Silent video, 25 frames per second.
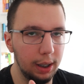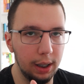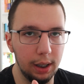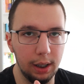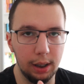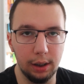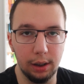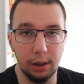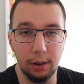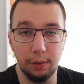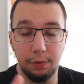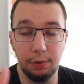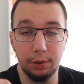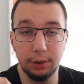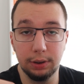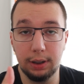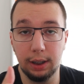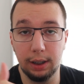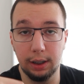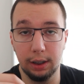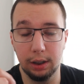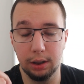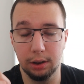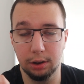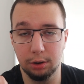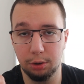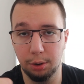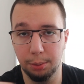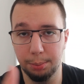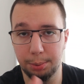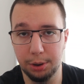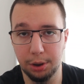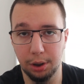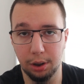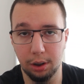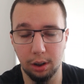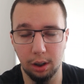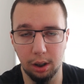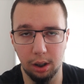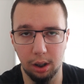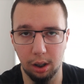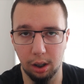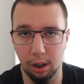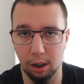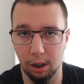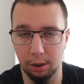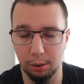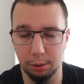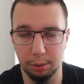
And the first link in the description, uh,